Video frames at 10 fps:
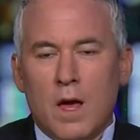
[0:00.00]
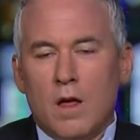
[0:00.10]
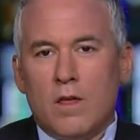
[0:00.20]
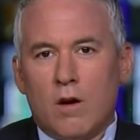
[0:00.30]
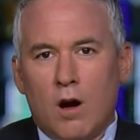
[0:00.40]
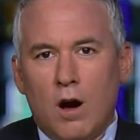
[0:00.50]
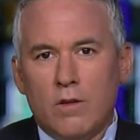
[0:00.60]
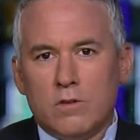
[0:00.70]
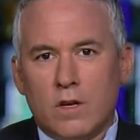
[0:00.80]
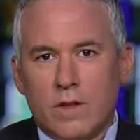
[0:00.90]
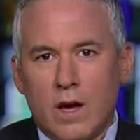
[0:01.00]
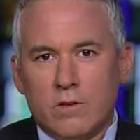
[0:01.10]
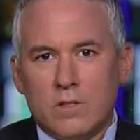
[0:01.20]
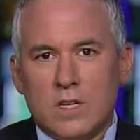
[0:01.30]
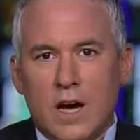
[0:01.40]
There are others on the
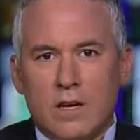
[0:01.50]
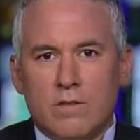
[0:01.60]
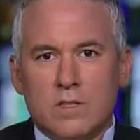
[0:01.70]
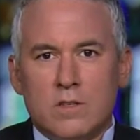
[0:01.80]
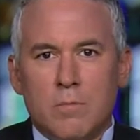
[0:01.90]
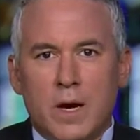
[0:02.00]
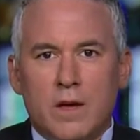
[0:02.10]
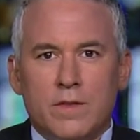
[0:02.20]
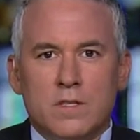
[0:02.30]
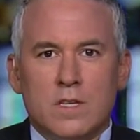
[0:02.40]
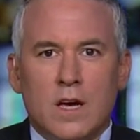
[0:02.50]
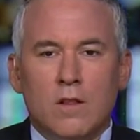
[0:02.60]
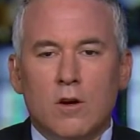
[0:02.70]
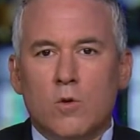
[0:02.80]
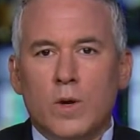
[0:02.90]
other side of this debate that say,
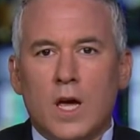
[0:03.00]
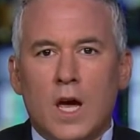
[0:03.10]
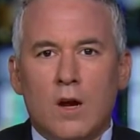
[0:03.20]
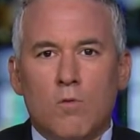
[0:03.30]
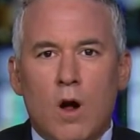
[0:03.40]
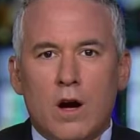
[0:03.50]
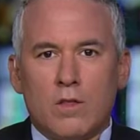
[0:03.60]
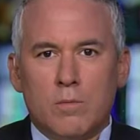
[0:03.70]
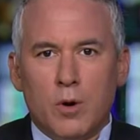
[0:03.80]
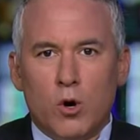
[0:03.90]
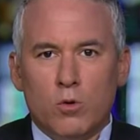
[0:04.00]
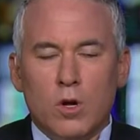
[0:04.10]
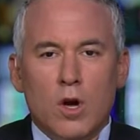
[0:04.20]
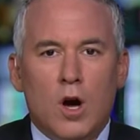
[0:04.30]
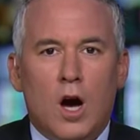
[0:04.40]
look, we can't rock the boat.
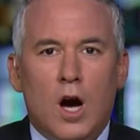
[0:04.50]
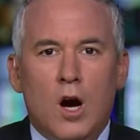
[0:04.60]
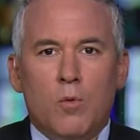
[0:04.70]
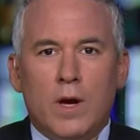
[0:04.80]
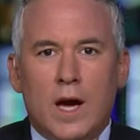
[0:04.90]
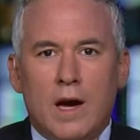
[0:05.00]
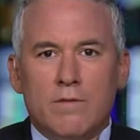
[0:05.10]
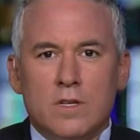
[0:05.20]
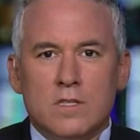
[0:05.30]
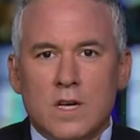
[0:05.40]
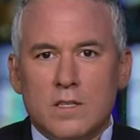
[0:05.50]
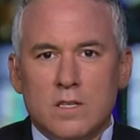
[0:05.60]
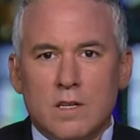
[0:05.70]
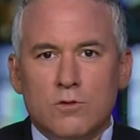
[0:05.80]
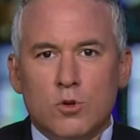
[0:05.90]
We have this
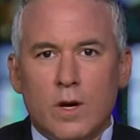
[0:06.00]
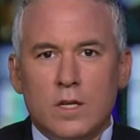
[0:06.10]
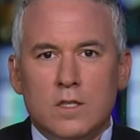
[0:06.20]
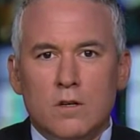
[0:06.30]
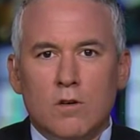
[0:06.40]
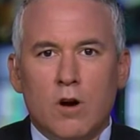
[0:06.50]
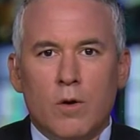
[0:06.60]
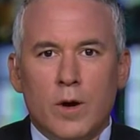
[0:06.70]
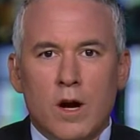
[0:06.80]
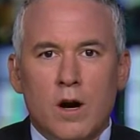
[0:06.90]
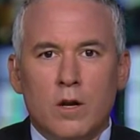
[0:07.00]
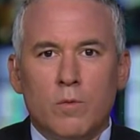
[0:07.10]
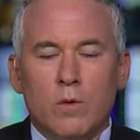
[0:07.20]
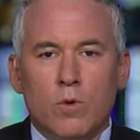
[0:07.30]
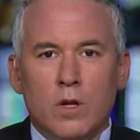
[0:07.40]
sensitive trade deal going on,
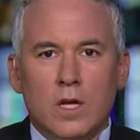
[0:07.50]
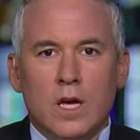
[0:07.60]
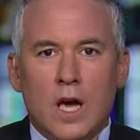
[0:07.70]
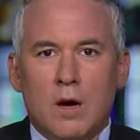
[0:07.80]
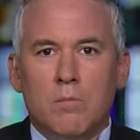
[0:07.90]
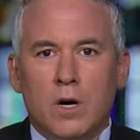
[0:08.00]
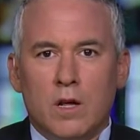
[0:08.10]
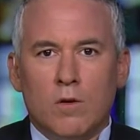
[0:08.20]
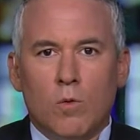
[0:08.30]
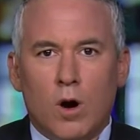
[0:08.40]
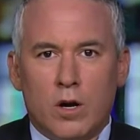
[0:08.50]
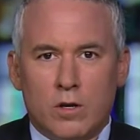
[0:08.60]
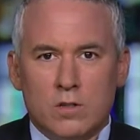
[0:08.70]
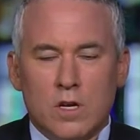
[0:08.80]
and we really can't muddy the waters.